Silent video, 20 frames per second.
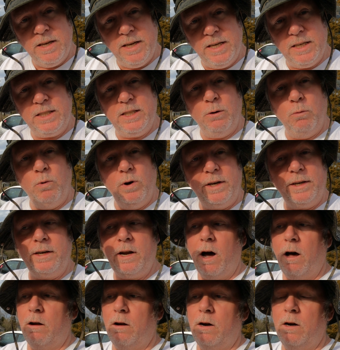Is the
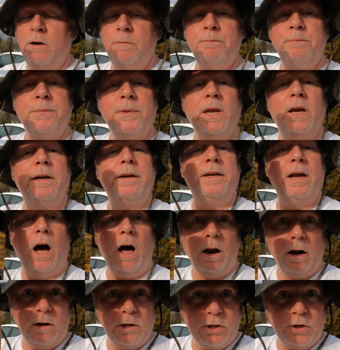$1
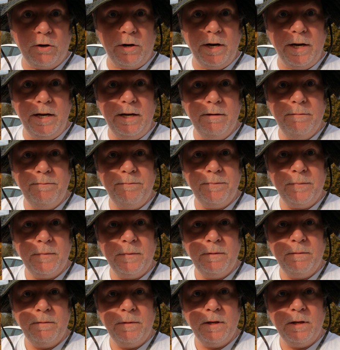Dollar Tree
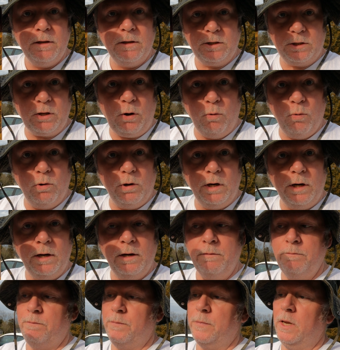store
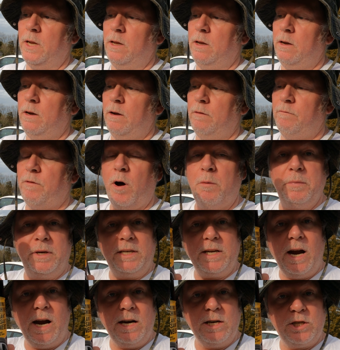foaming
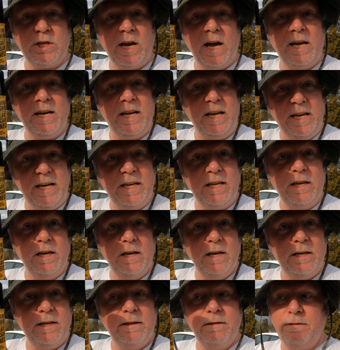tire shine any
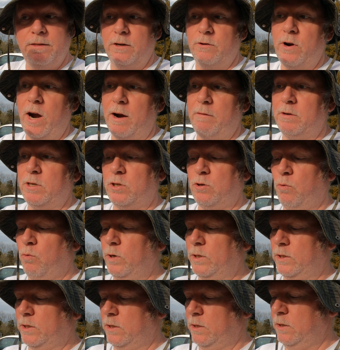good? The Driver's
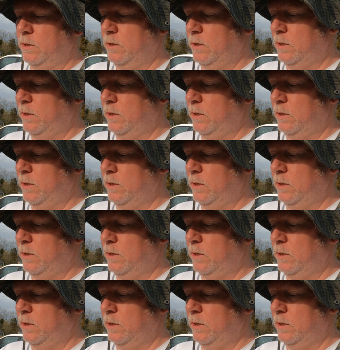Choice.